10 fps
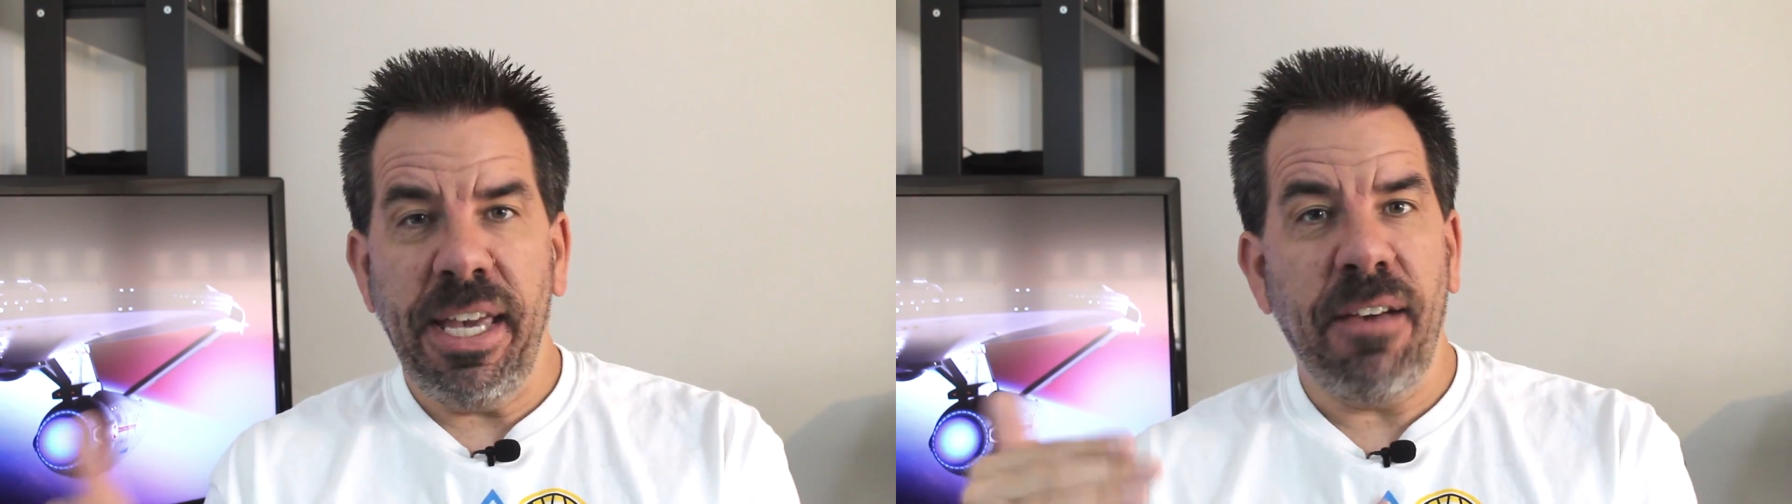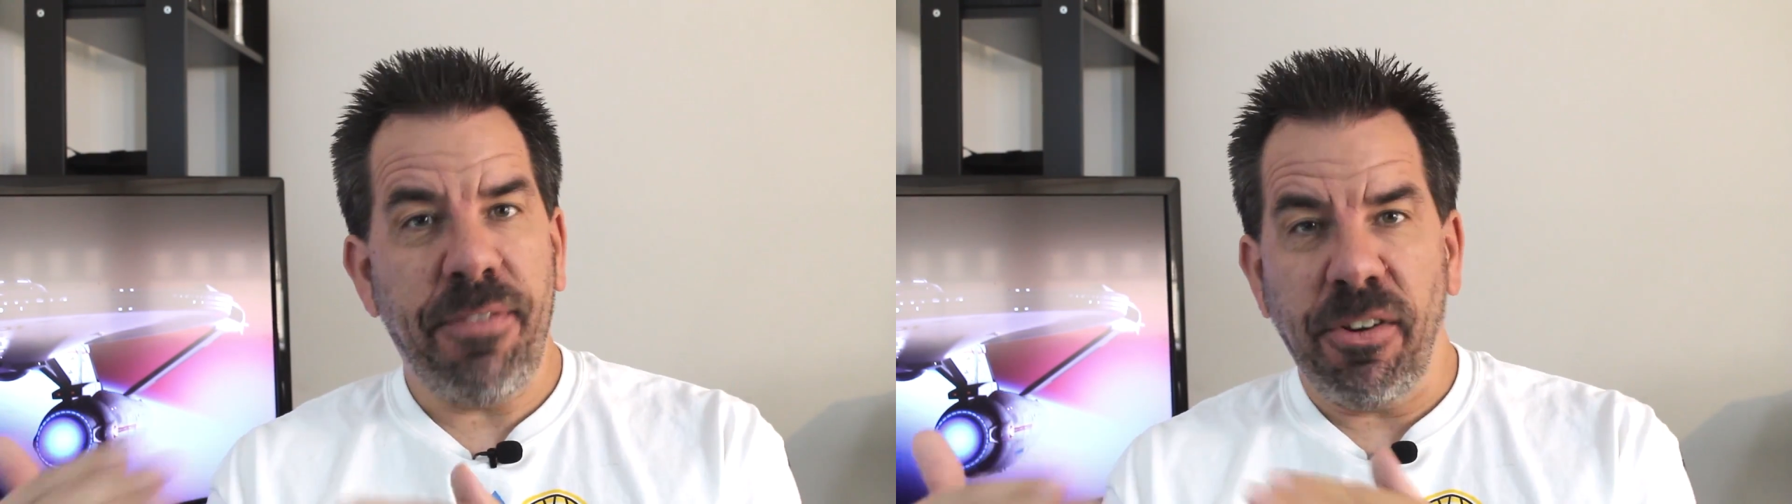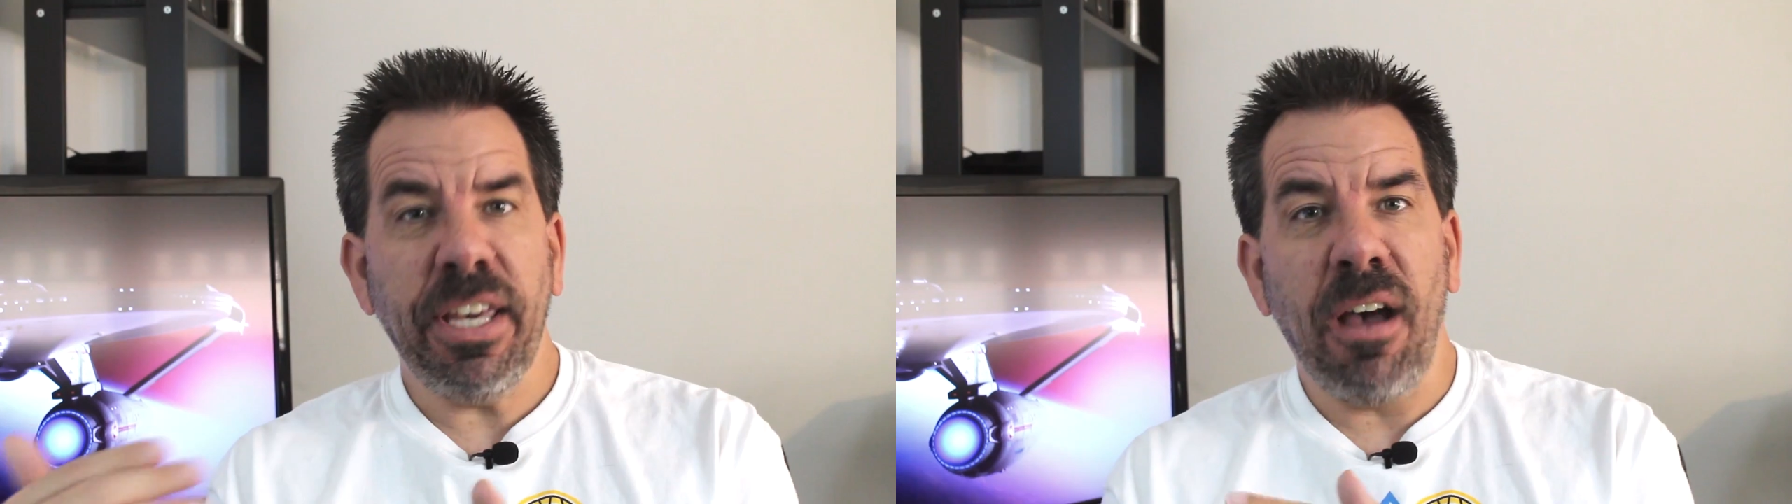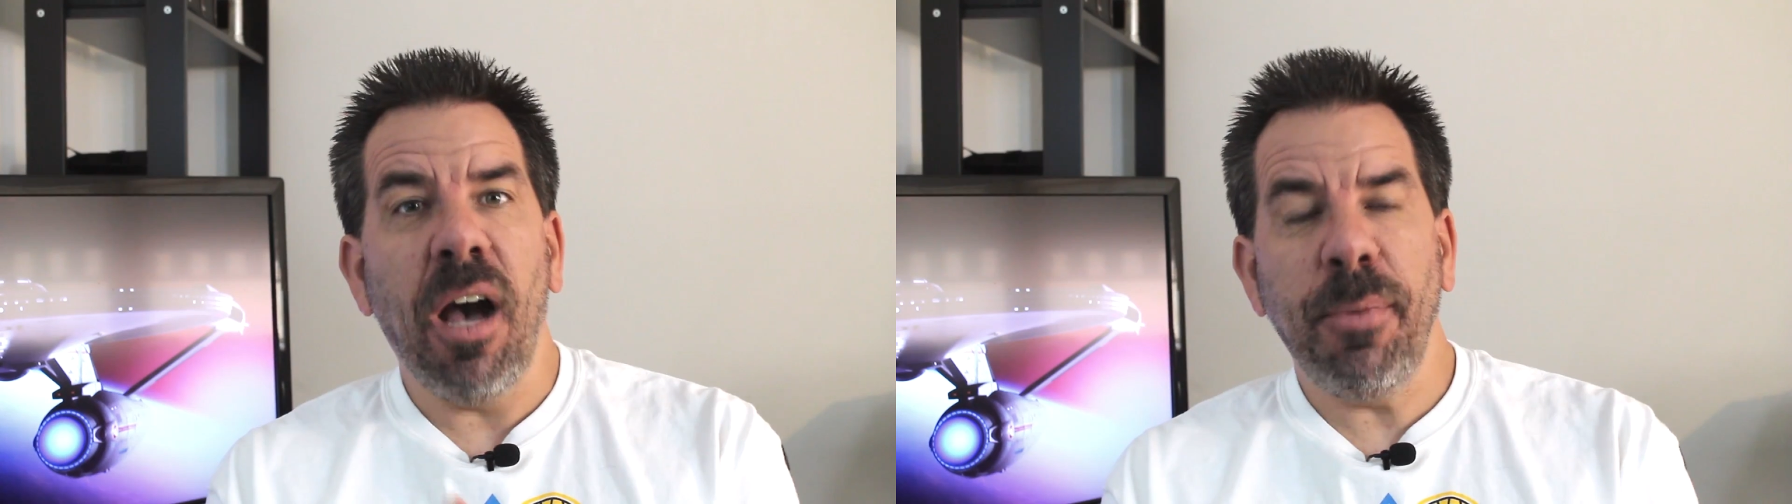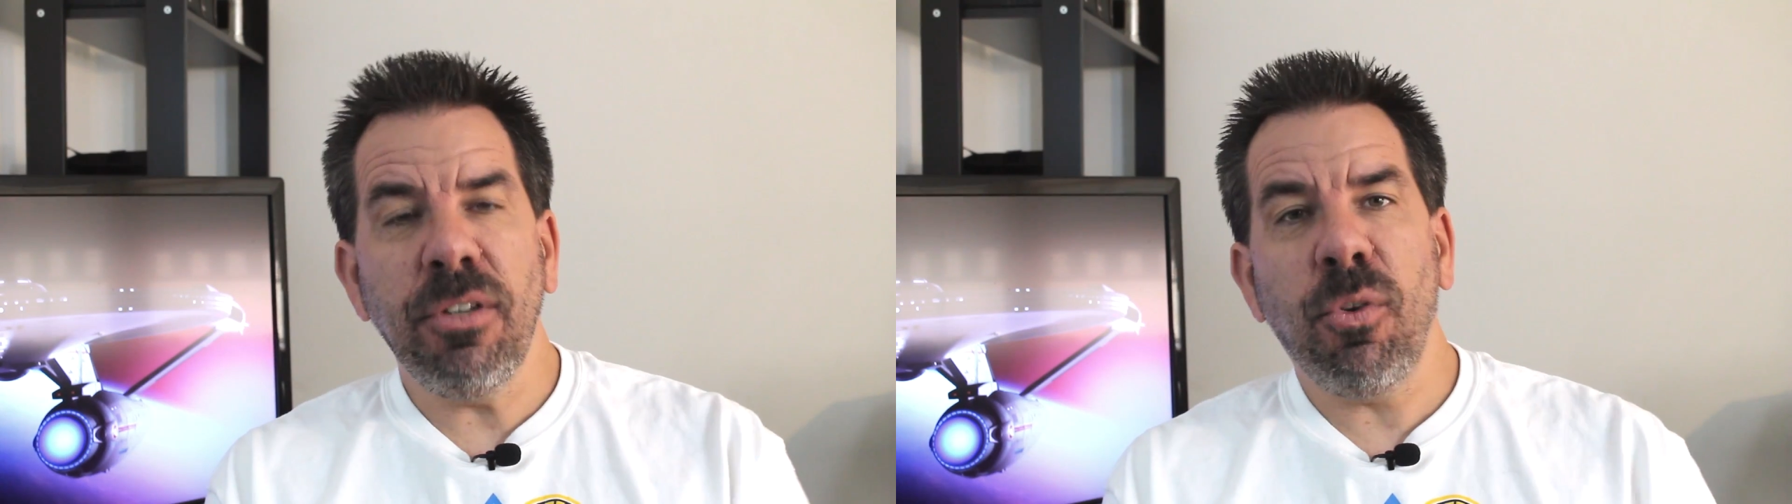have very
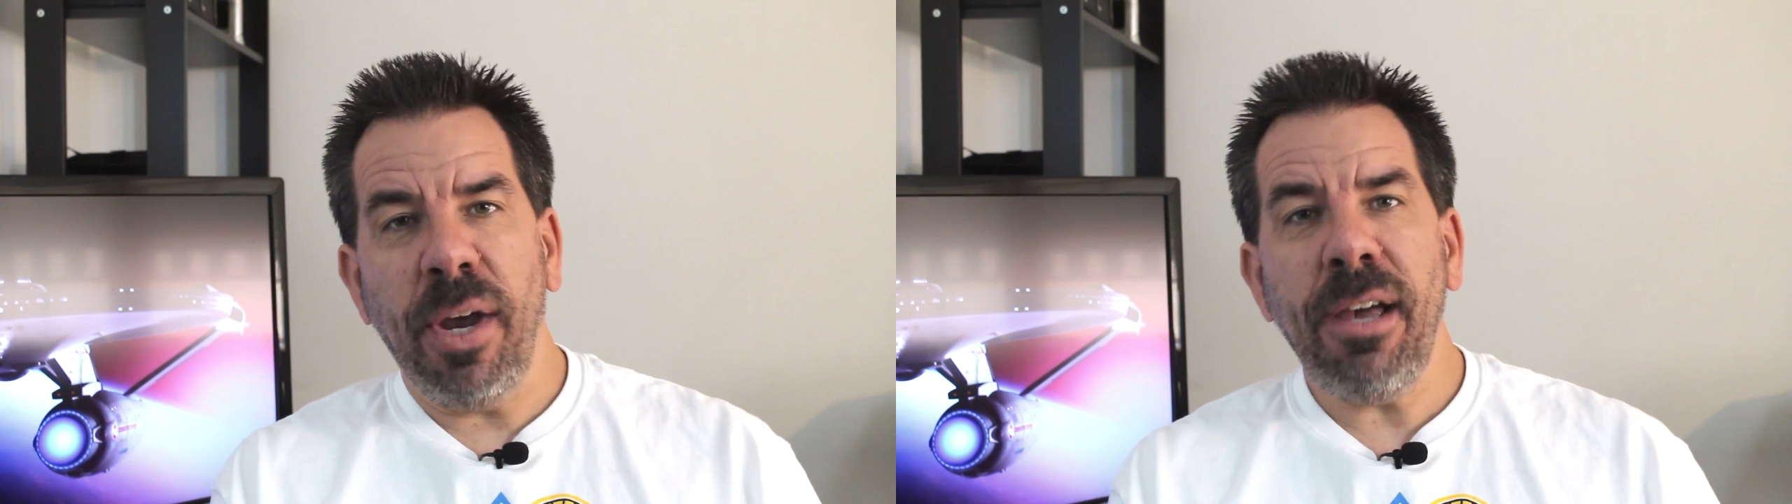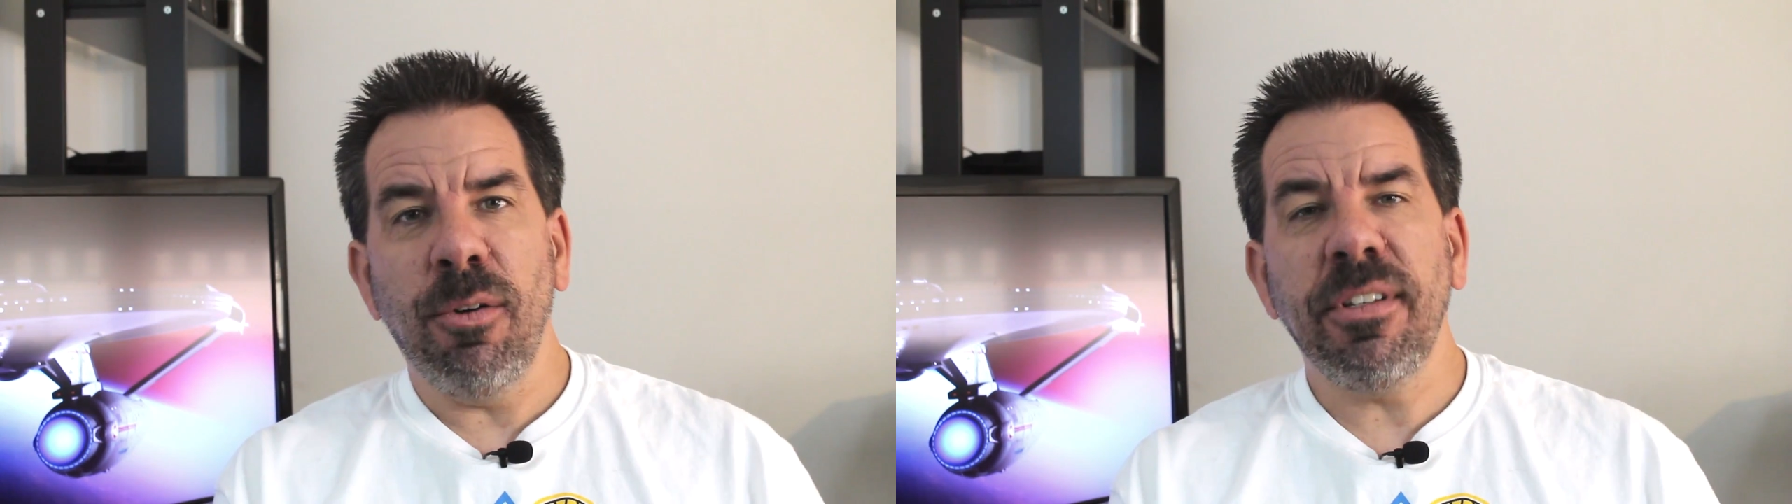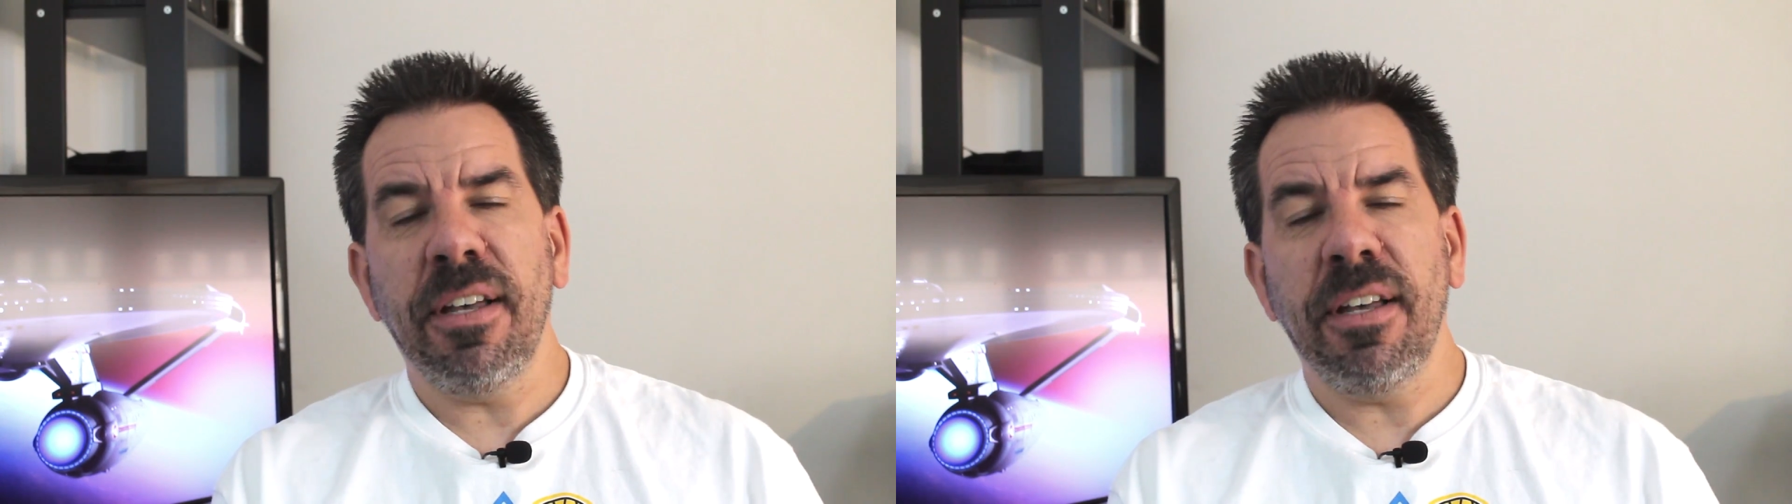common ground